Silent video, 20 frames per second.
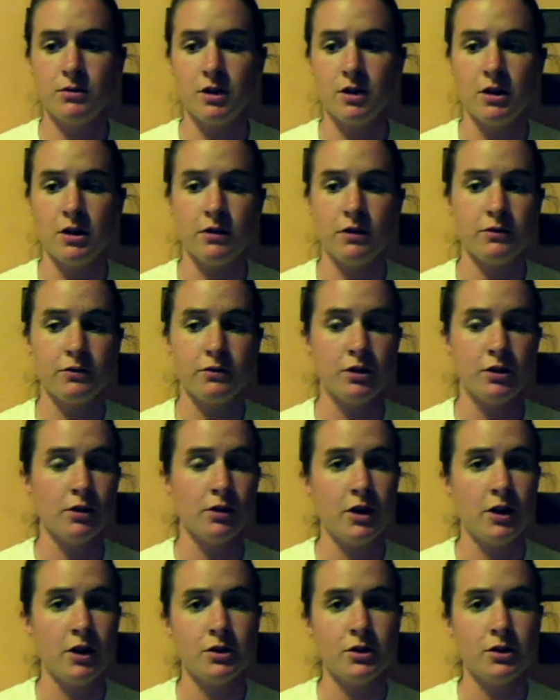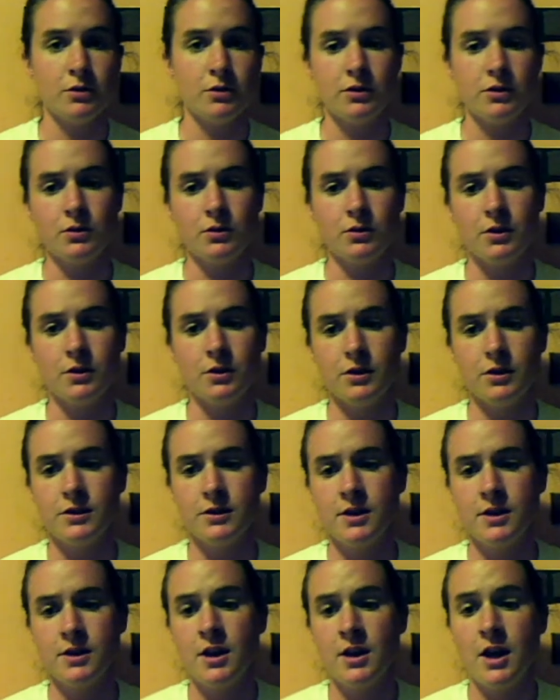of Neurological
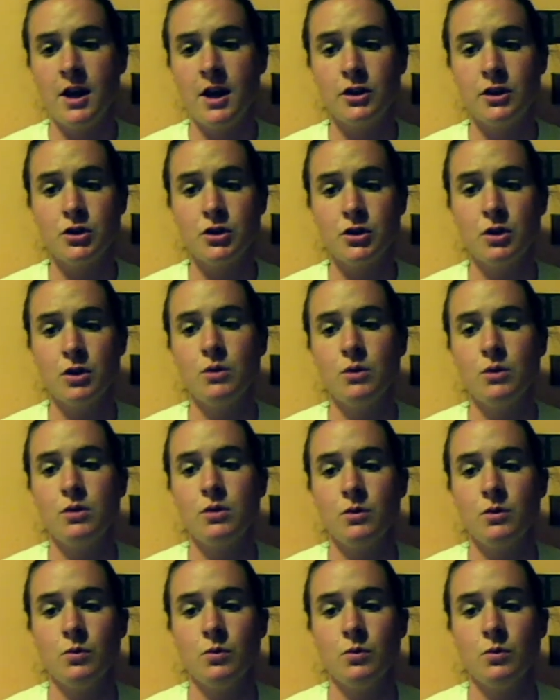Disorders and Stroke,